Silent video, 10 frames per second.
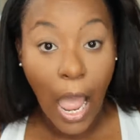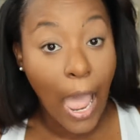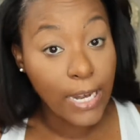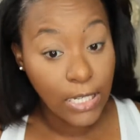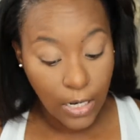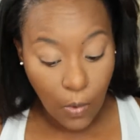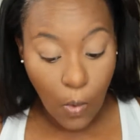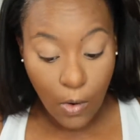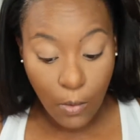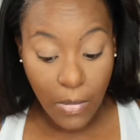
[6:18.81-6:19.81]
I did
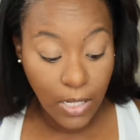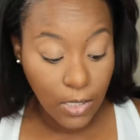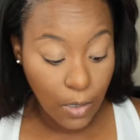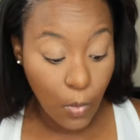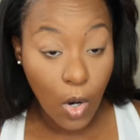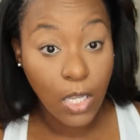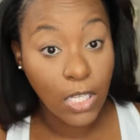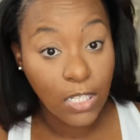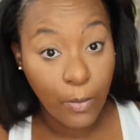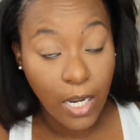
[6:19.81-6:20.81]
order me some more of
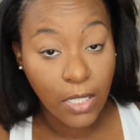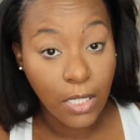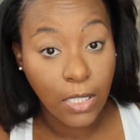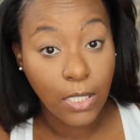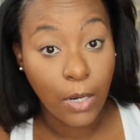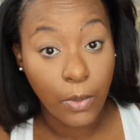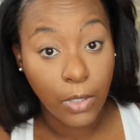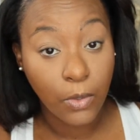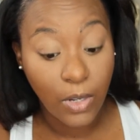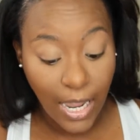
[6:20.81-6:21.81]
these sponges because I
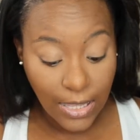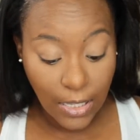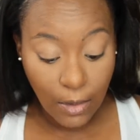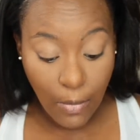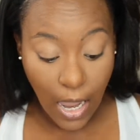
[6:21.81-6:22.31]
really do like them,